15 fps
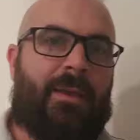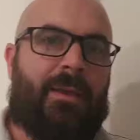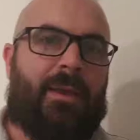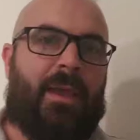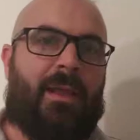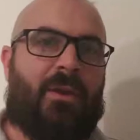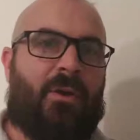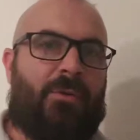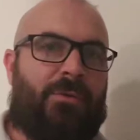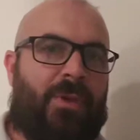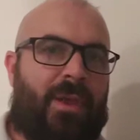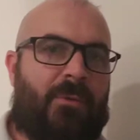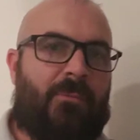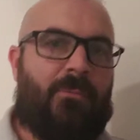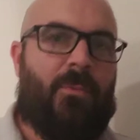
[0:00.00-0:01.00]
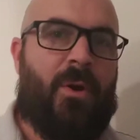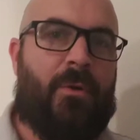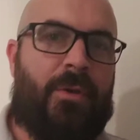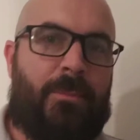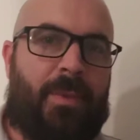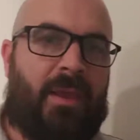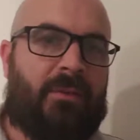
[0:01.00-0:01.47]
Hello and
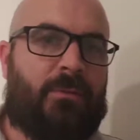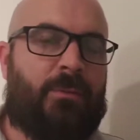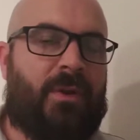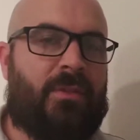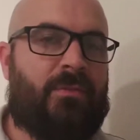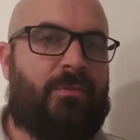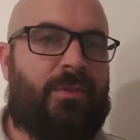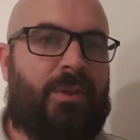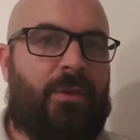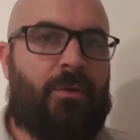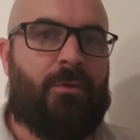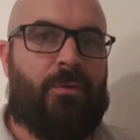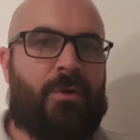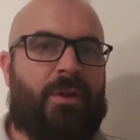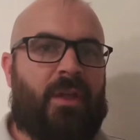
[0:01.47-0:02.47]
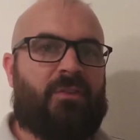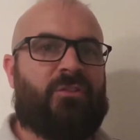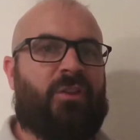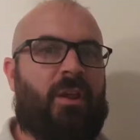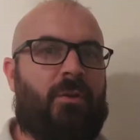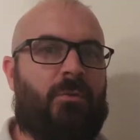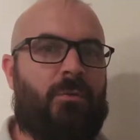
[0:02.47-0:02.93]
welcome back to another video on our
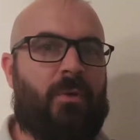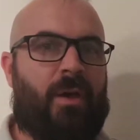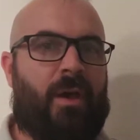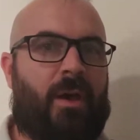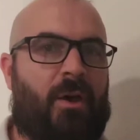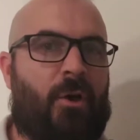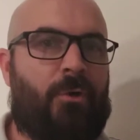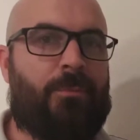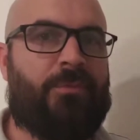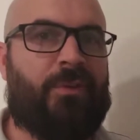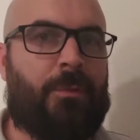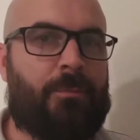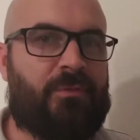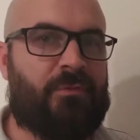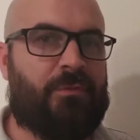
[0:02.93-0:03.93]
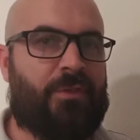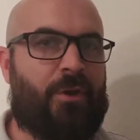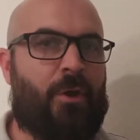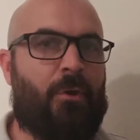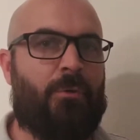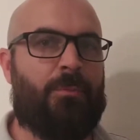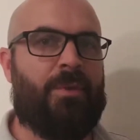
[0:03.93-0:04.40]
channel, Home Tips for the
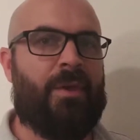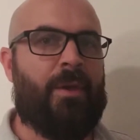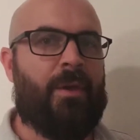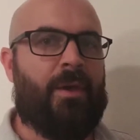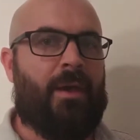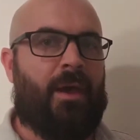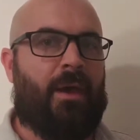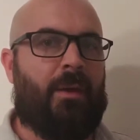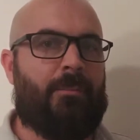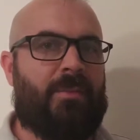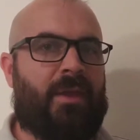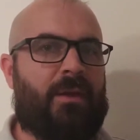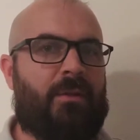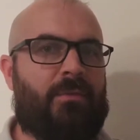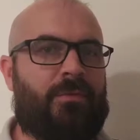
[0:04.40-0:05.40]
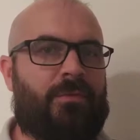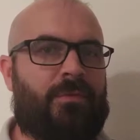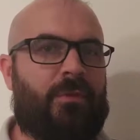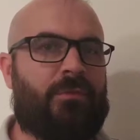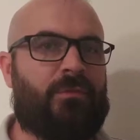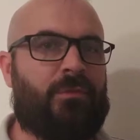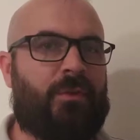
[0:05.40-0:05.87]
Home. And in
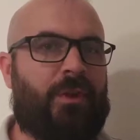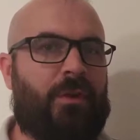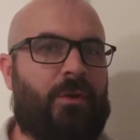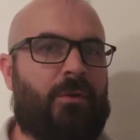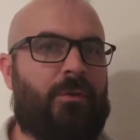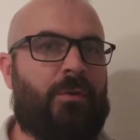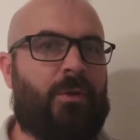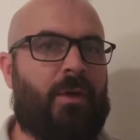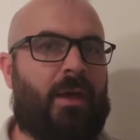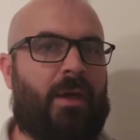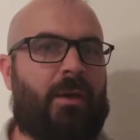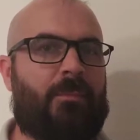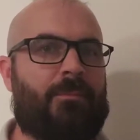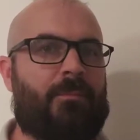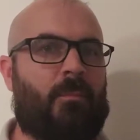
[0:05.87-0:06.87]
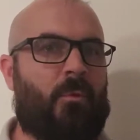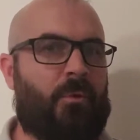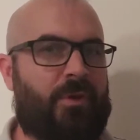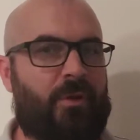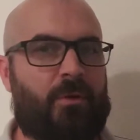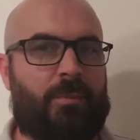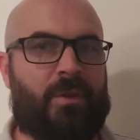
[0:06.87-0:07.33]
this video, we're
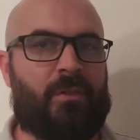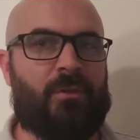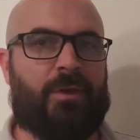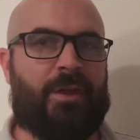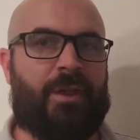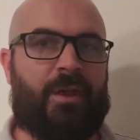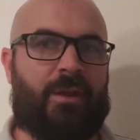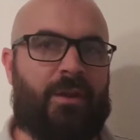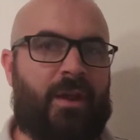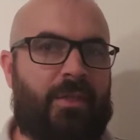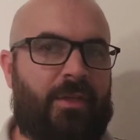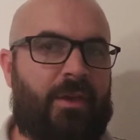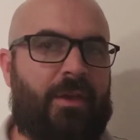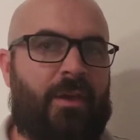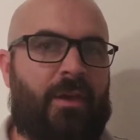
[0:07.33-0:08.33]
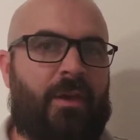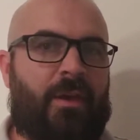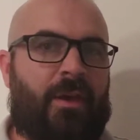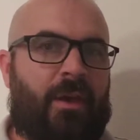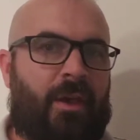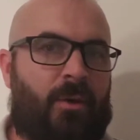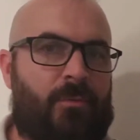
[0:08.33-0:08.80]
going to be looking at another
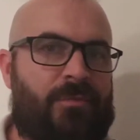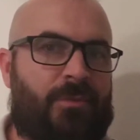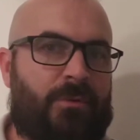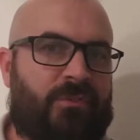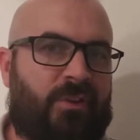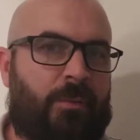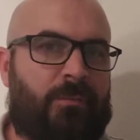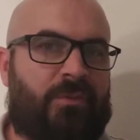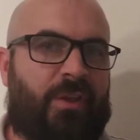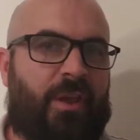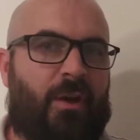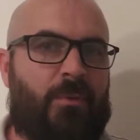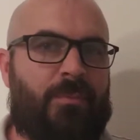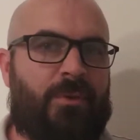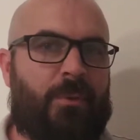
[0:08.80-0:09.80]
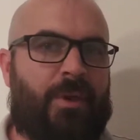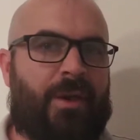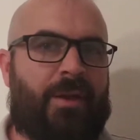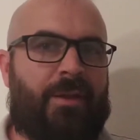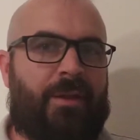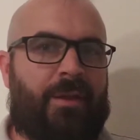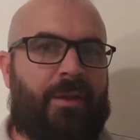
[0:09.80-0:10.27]
helpful tip to help you
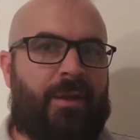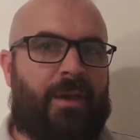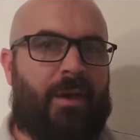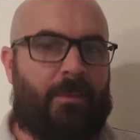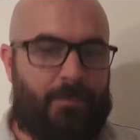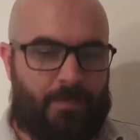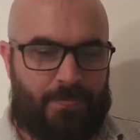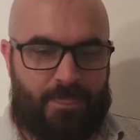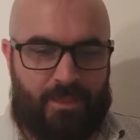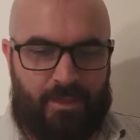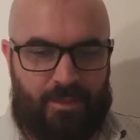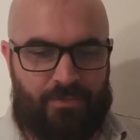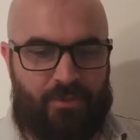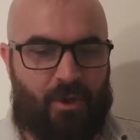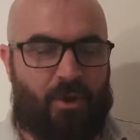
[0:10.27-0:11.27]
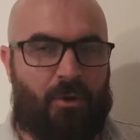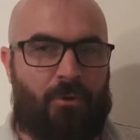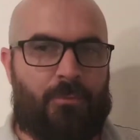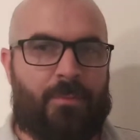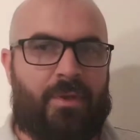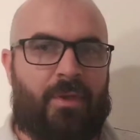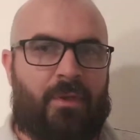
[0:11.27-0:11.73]
out in the
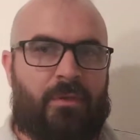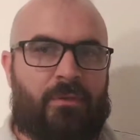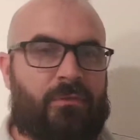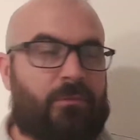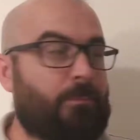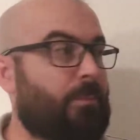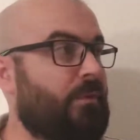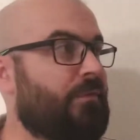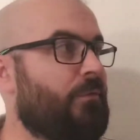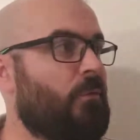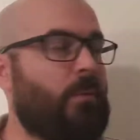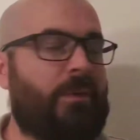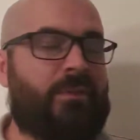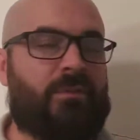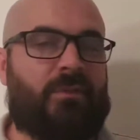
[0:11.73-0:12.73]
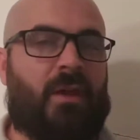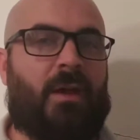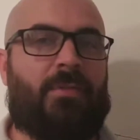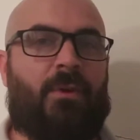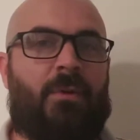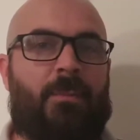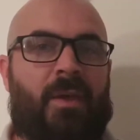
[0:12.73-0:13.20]
home. Before we
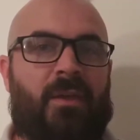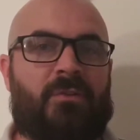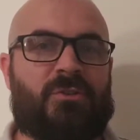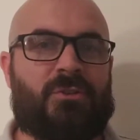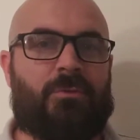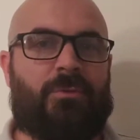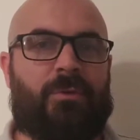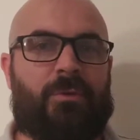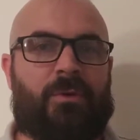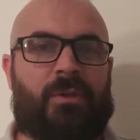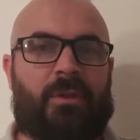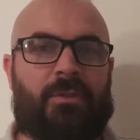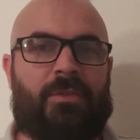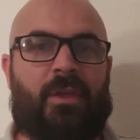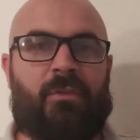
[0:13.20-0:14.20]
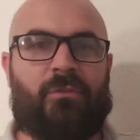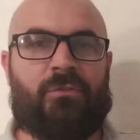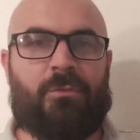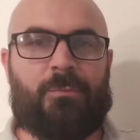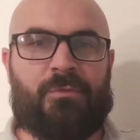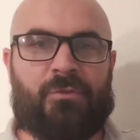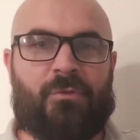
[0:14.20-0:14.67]
start though, make sure you click that
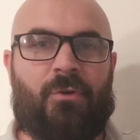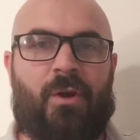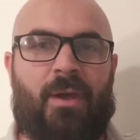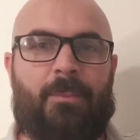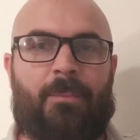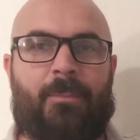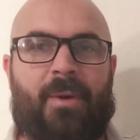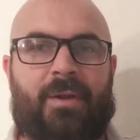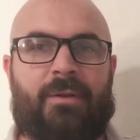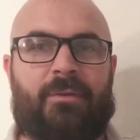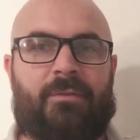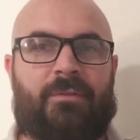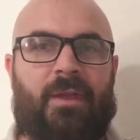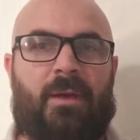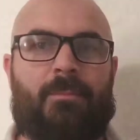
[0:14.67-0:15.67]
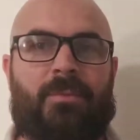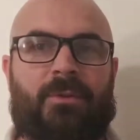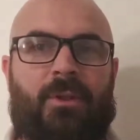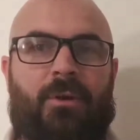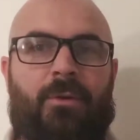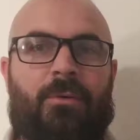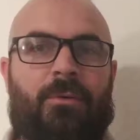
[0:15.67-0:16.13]
subscribe button down
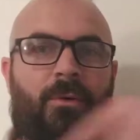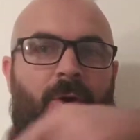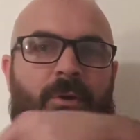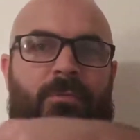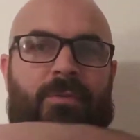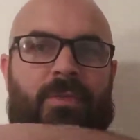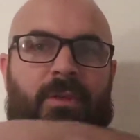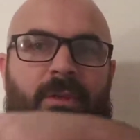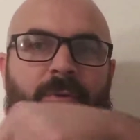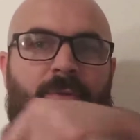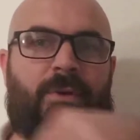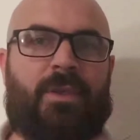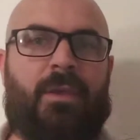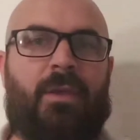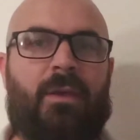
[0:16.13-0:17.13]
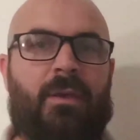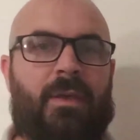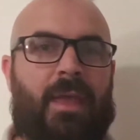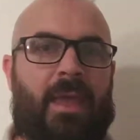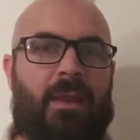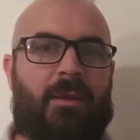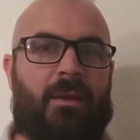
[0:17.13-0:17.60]
below, over there or here,
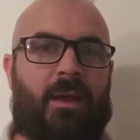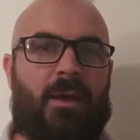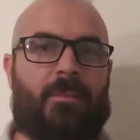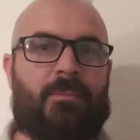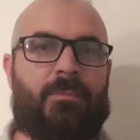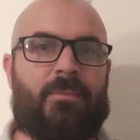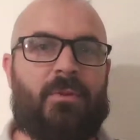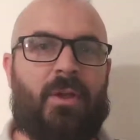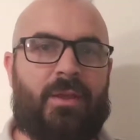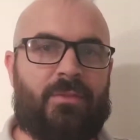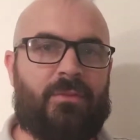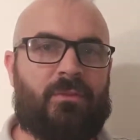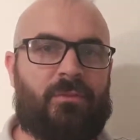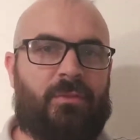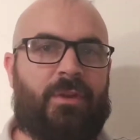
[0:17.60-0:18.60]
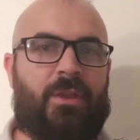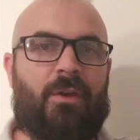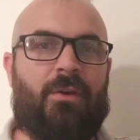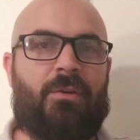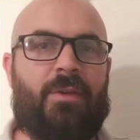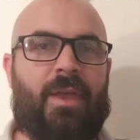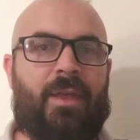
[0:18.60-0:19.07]
and like this
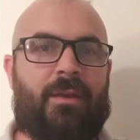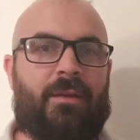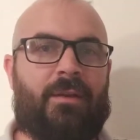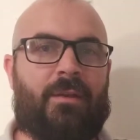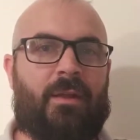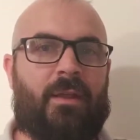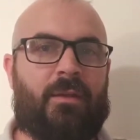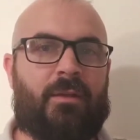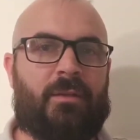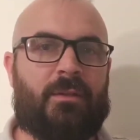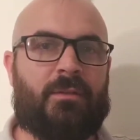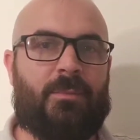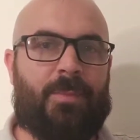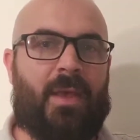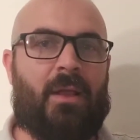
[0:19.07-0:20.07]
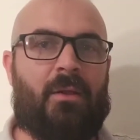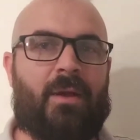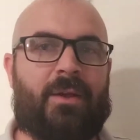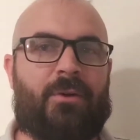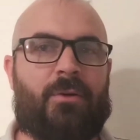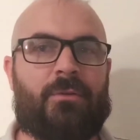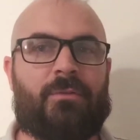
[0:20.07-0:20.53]
video and click the bell
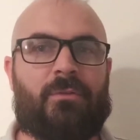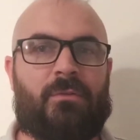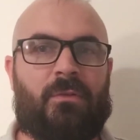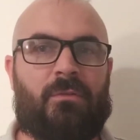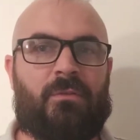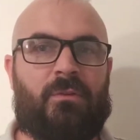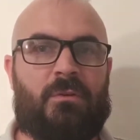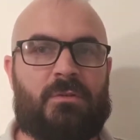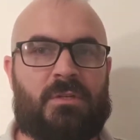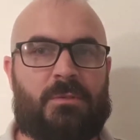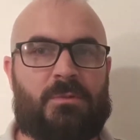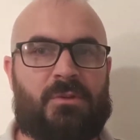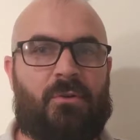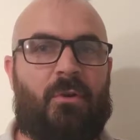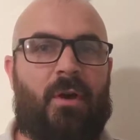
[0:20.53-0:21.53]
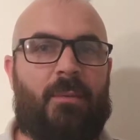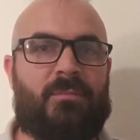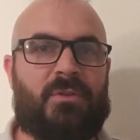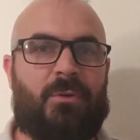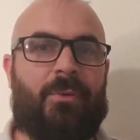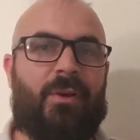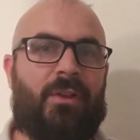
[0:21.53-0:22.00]
icon so you subscribe
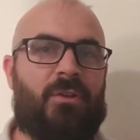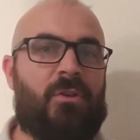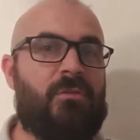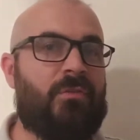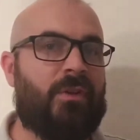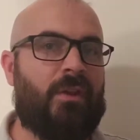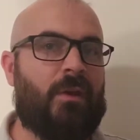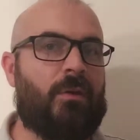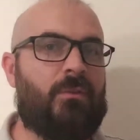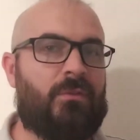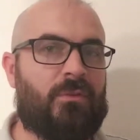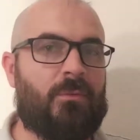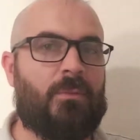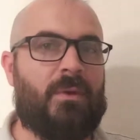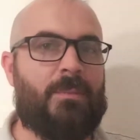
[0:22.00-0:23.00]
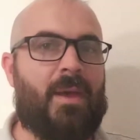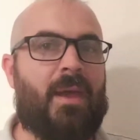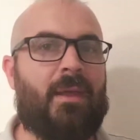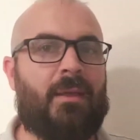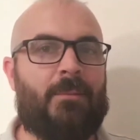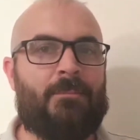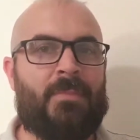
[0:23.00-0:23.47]
to any new videos that we
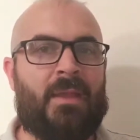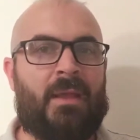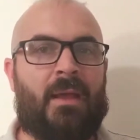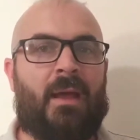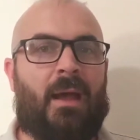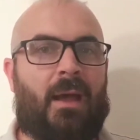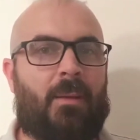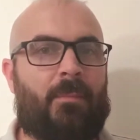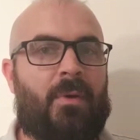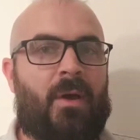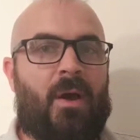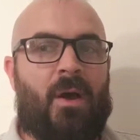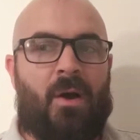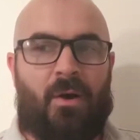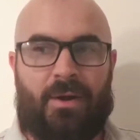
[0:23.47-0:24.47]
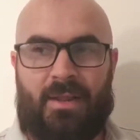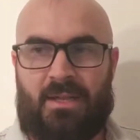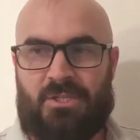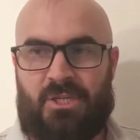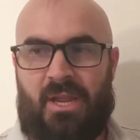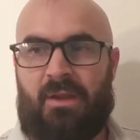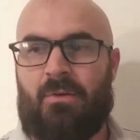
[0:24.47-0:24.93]
make on
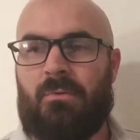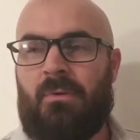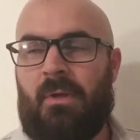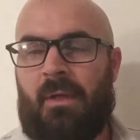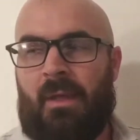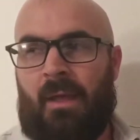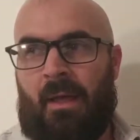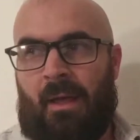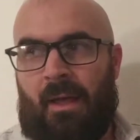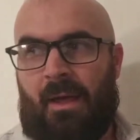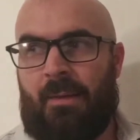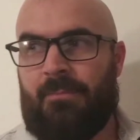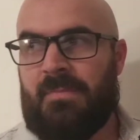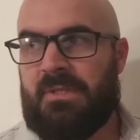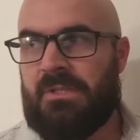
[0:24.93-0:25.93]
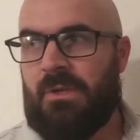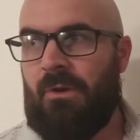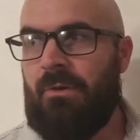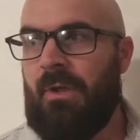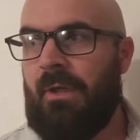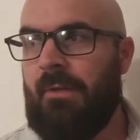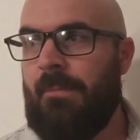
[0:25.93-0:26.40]
our channel.
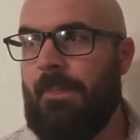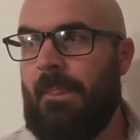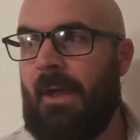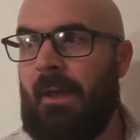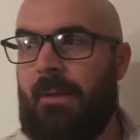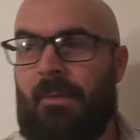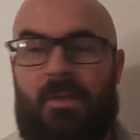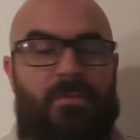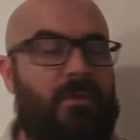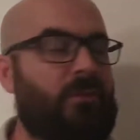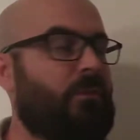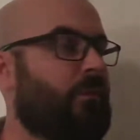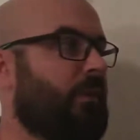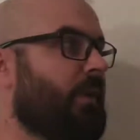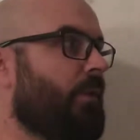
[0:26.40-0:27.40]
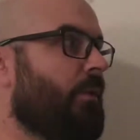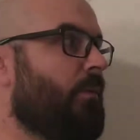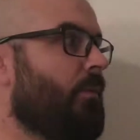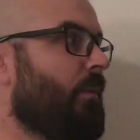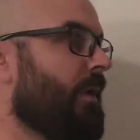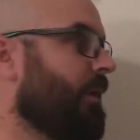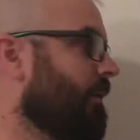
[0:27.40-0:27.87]
In this
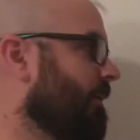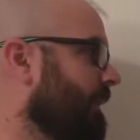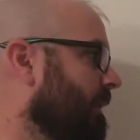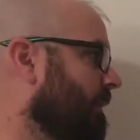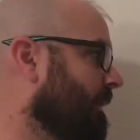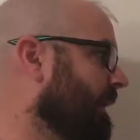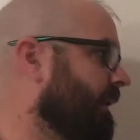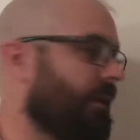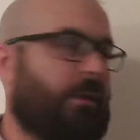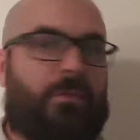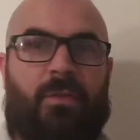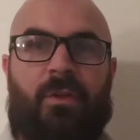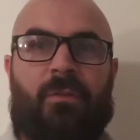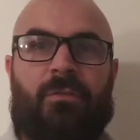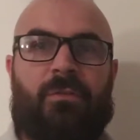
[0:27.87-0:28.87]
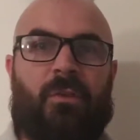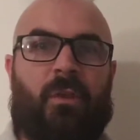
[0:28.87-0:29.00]
video, we're going to be looking at this.